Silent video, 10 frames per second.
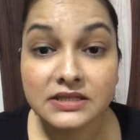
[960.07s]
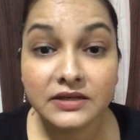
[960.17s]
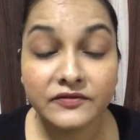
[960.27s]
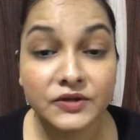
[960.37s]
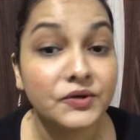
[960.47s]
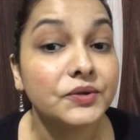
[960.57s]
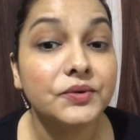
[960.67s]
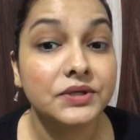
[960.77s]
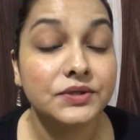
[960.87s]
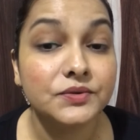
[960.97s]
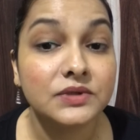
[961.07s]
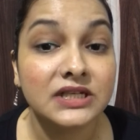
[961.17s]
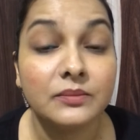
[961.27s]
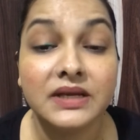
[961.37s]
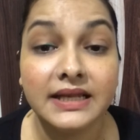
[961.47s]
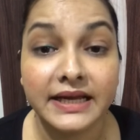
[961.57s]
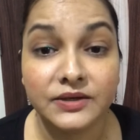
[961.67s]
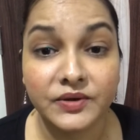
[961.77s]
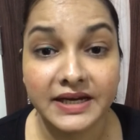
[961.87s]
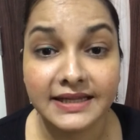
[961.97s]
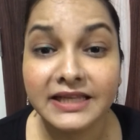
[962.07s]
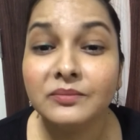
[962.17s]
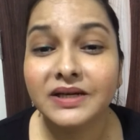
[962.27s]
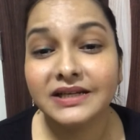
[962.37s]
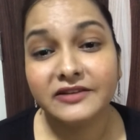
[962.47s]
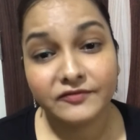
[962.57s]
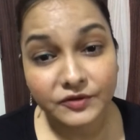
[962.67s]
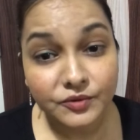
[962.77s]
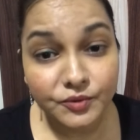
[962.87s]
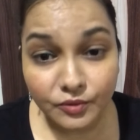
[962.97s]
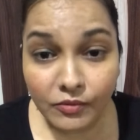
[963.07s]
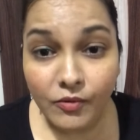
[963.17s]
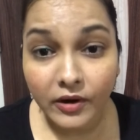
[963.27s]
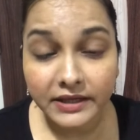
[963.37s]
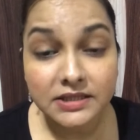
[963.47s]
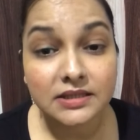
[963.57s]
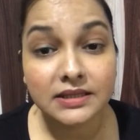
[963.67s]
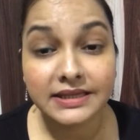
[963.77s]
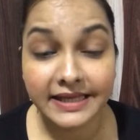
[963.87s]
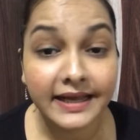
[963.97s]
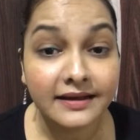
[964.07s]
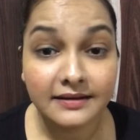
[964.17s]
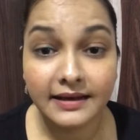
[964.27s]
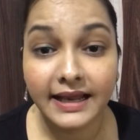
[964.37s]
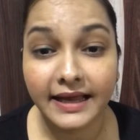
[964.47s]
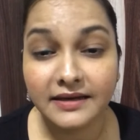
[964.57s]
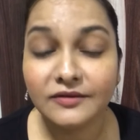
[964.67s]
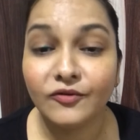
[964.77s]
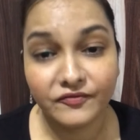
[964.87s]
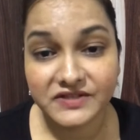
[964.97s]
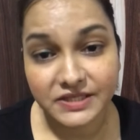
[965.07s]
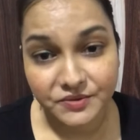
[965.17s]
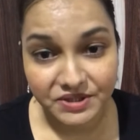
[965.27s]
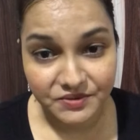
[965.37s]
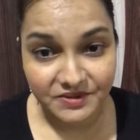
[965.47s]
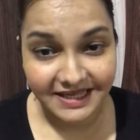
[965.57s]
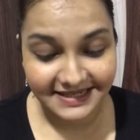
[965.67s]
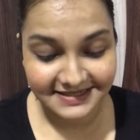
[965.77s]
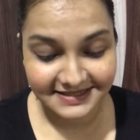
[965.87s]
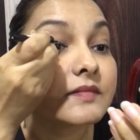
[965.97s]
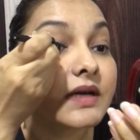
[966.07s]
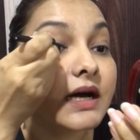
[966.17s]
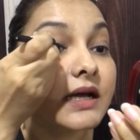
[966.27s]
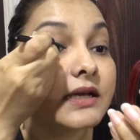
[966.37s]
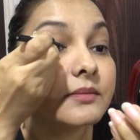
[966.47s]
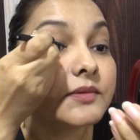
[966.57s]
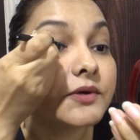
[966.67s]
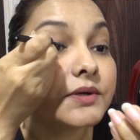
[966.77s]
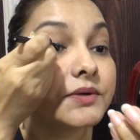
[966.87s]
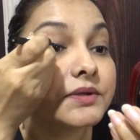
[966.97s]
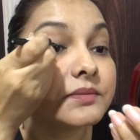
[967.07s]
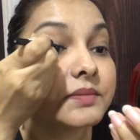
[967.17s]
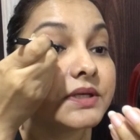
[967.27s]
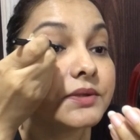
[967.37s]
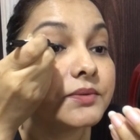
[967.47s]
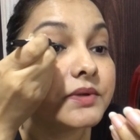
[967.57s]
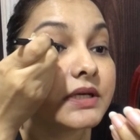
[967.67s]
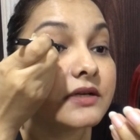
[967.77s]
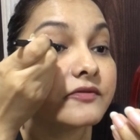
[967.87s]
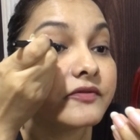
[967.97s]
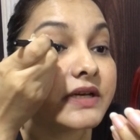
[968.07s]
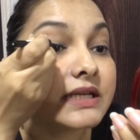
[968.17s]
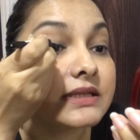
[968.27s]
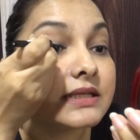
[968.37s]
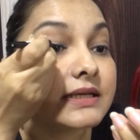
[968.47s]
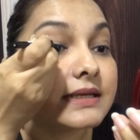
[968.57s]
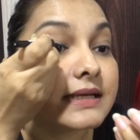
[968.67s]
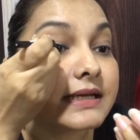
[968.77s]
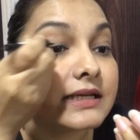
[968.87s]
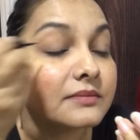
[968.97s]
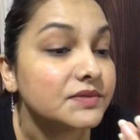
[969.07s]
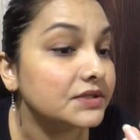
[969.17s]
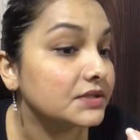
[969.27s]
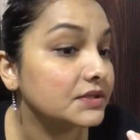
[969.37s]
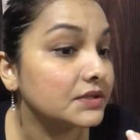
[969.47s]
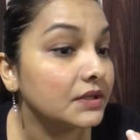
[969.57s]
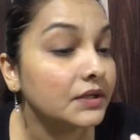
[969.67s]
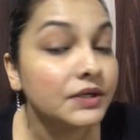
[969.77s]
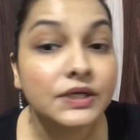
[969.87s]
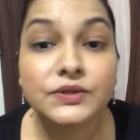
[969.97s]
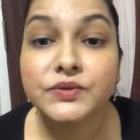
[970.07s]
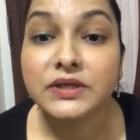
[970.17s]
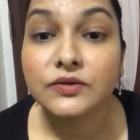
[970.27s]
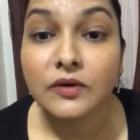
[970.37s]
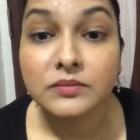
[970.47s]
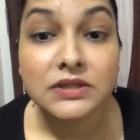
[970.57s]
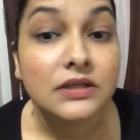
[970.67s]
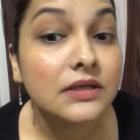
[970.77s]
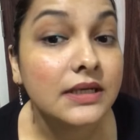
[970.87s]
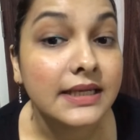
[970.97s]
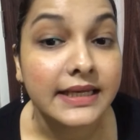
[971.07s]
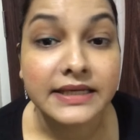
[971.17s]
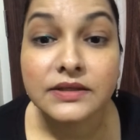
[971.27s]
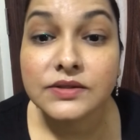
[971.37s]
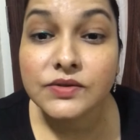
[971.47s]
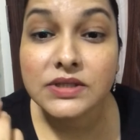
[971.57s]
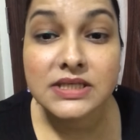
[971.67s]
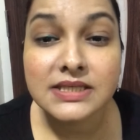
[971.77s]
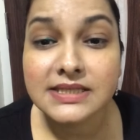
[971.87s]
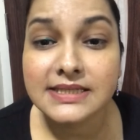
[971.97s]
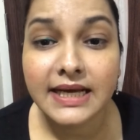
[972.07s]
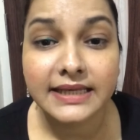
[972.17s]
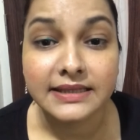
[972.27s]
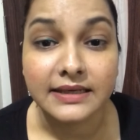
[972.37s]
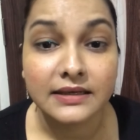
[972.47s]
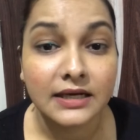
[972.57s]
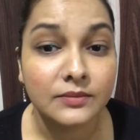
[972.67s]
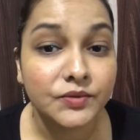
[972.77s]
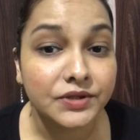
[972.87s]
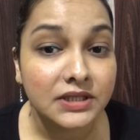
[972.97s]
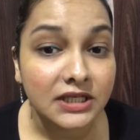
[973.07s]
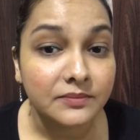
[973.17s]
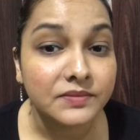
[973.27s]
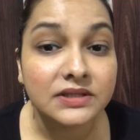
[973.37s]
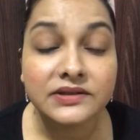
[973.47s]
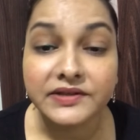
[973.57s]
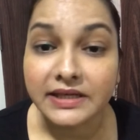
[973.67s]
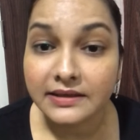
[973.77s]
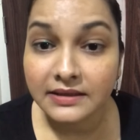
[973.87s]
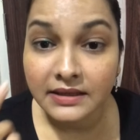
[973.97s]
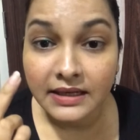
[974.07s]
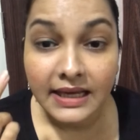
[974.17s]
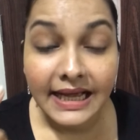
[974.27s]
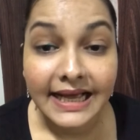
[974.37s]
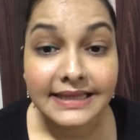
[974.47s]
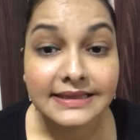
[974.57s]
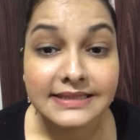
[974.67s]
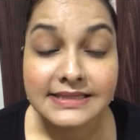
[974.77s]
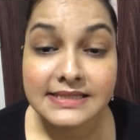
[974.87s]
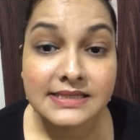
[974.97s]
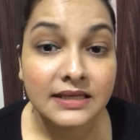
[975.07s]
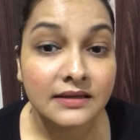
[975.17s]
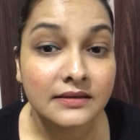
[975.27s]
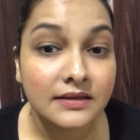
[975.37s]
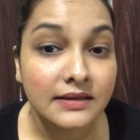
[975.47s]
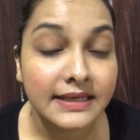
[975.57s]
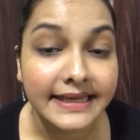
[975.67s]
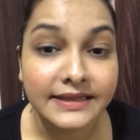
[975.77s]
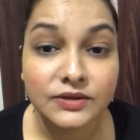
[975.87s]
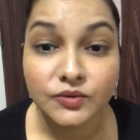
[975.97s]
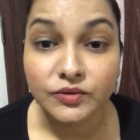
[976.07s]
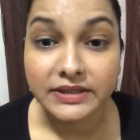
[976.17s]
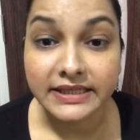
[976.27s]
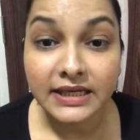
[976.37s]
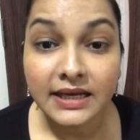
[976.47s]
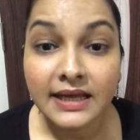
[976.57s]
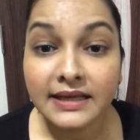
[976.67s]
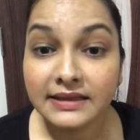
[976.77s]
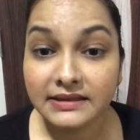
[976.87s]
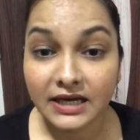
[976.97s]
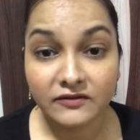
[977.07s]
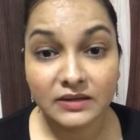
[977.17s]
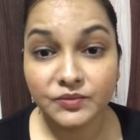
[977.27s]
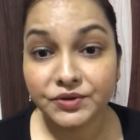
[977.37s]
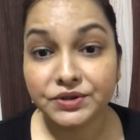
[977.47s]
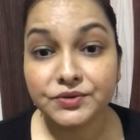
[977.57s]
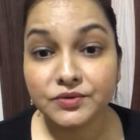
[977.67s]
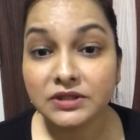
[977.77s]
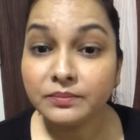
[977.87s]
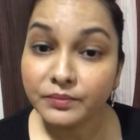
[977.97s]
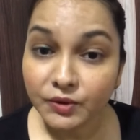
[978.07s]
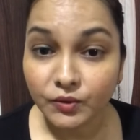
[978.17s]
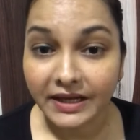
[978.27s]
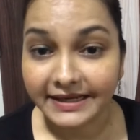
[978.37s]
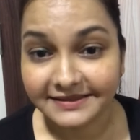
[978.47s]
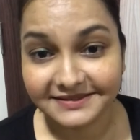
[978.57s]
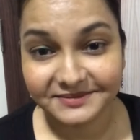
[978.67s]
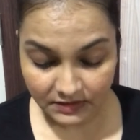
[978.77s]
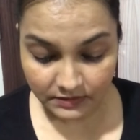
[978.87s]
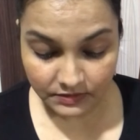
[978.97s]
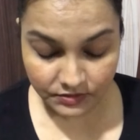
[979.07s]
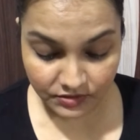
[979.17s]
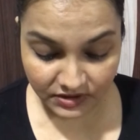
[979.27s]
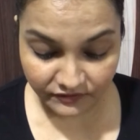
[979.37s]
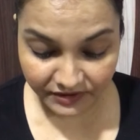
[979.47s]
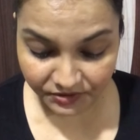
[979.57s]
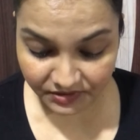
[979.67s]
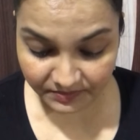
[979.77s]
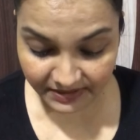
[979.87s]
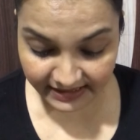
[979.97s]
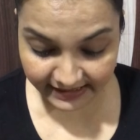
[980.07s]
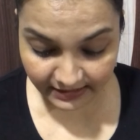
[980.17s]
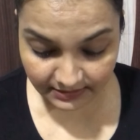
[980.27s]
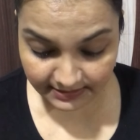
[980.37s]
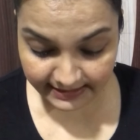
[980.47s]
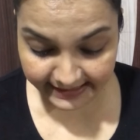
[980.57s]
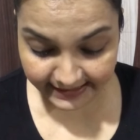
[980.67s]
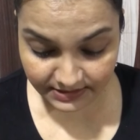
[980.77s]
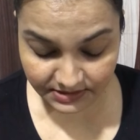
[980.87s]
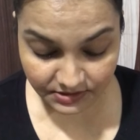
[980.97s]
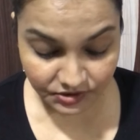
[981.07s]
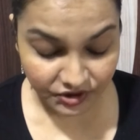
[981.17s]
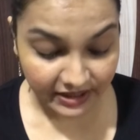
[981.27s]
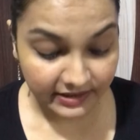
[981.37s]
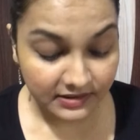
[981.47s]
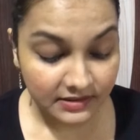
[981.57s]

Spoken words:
we are not going to do a double line or anything, but if you do want a thick liner, obviously you can do that. I am not going to be doing a very thick line, I'm just doing a normal line. So this is it. I think I'm going to keep the green at this length only. Now I'm going to do the blue liner. So now when you're applying the next shade,